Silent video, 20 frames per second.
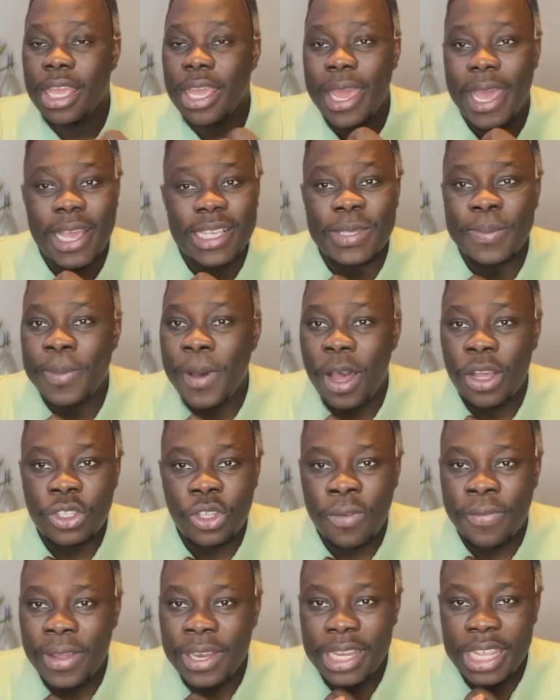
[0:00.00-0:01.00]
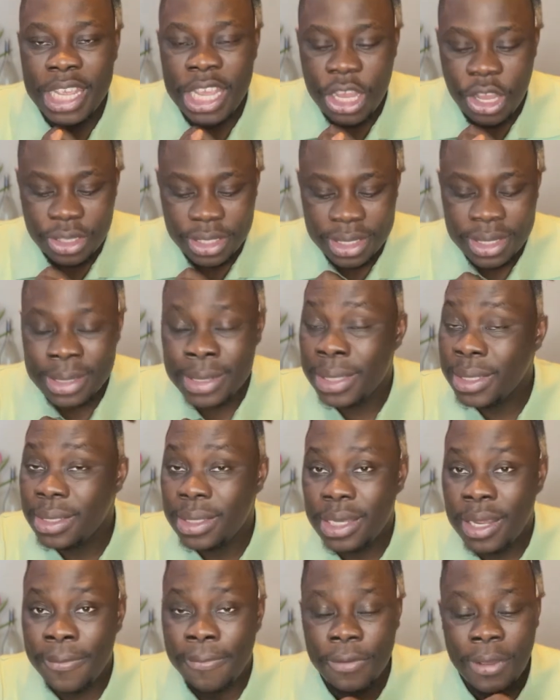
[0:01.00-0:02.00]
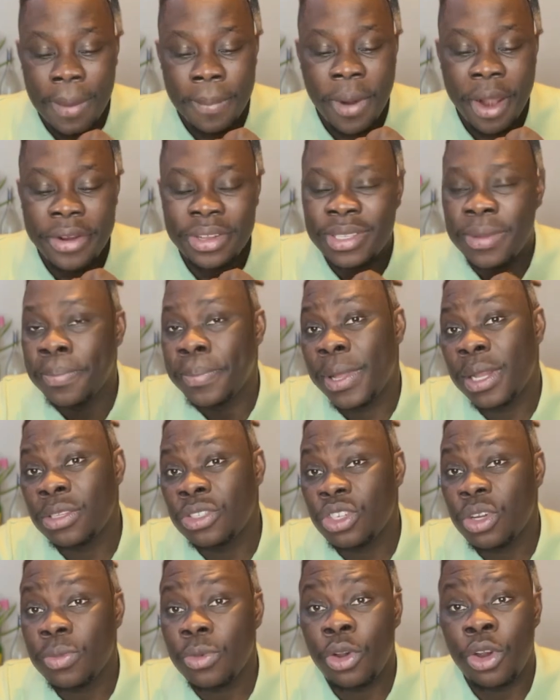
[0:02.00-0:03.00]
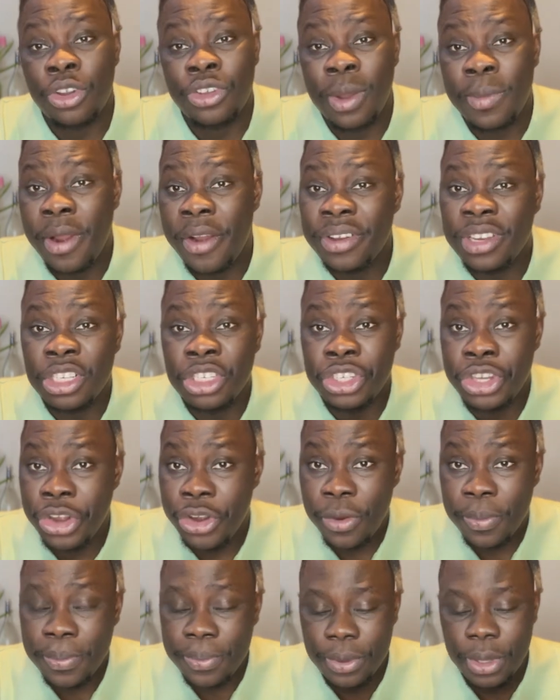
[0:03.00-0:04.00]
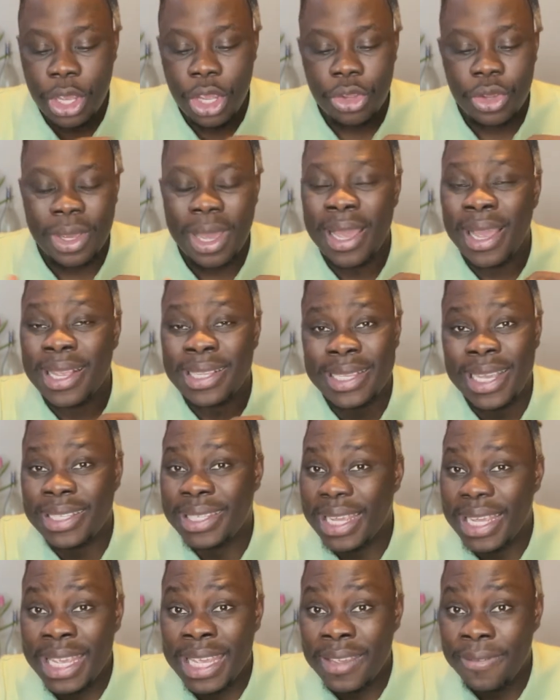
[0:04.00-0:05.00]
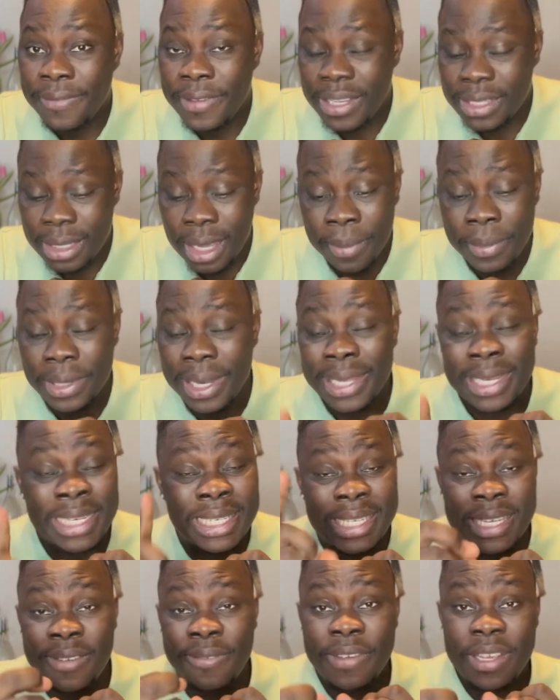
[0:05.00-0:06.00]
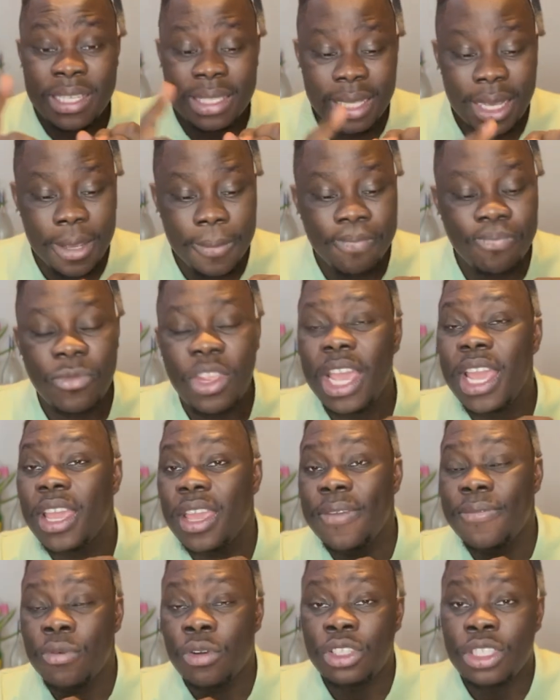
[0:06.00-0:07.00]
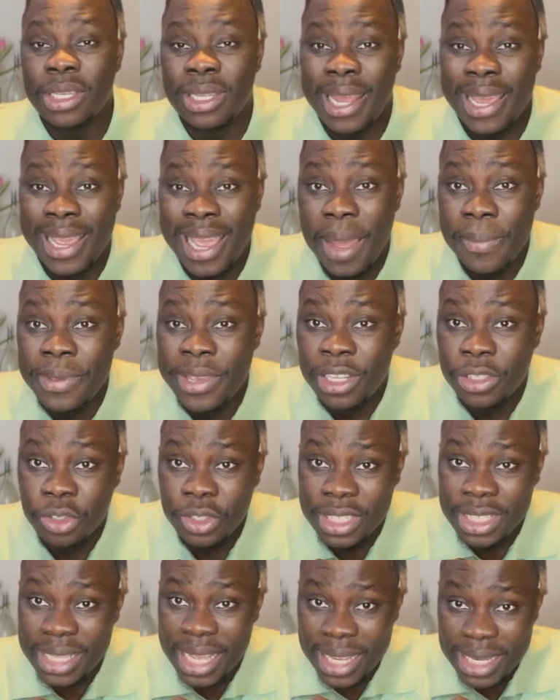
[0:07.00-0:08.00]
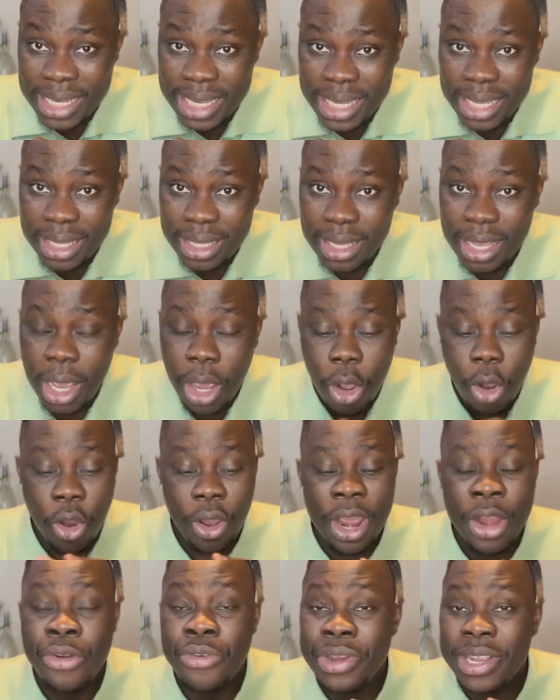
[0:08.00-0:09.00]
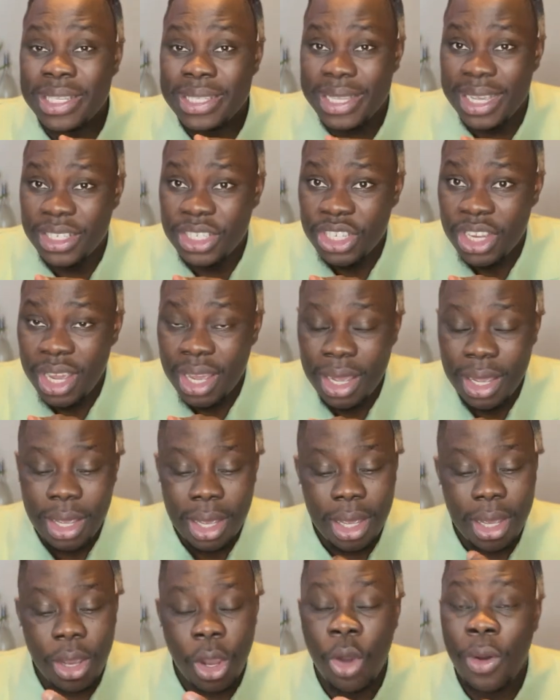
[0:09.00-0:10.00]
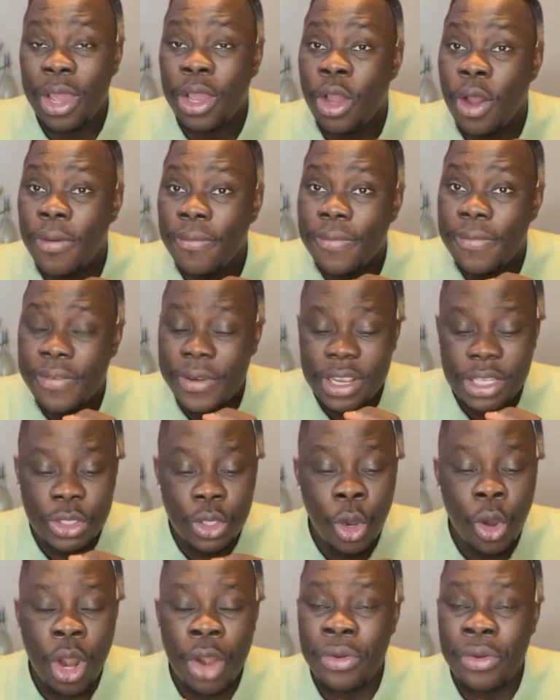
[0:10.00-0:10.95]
a spouse of an EU citizen, if you are married in Belgium or you're married in Europe, you can take the E visa, I mean like the D visa. If you want to like come here to study, or a researcher, or a conference, or a